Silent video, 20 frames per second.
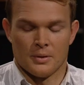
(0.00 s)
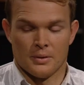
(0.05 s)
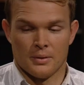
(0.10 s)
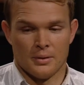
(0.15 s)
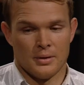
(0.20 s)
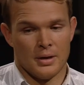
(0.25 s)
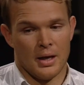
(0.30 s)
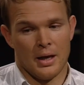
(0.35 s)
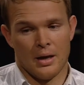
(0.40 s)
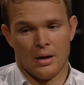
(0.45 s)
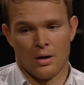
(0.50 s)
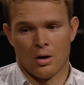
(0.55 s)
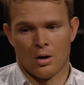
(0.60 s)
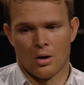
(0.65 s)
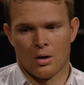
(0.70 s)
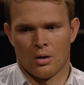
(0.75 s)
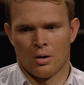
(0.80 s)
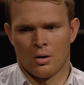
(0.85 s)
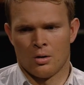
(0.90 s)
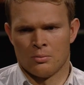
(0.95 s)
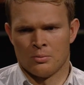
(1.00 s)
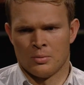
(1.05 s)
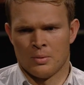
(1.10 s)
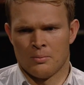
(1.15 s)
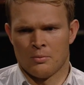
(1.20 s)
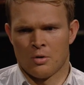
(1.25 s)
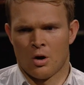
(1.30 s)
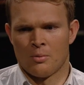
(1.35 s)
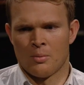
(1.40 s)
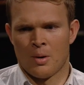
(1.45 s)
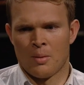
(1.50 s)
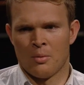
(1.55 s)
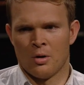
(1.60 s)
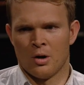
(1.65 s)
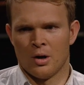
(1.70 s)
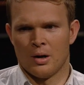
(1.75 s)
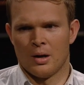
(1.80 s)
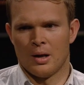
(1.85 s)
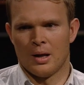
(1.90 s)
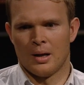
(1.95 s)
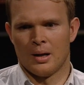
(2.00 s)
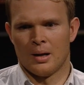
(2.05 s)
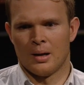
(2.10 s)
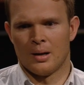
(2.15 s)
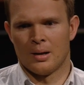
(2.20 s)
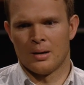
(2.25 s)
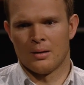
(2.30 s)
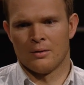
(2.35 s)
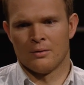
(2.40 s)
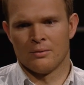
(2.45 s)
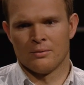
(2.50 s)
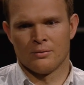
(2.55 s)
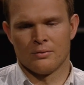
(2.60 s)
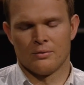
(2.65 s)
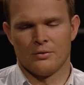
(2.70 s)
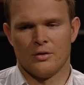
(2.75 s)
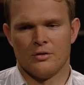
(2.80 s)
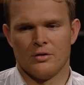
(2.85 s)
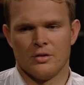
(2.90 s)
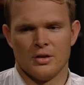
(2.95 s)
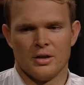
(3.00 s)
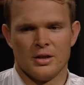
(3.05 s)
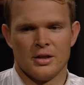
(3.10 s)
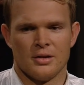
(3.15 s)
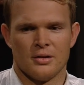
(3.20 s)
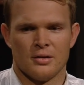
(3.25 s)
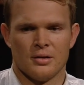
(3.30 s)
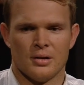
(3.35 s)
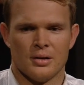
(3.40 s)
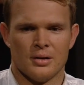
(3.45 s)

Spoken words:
Yeah, I remember it vividly.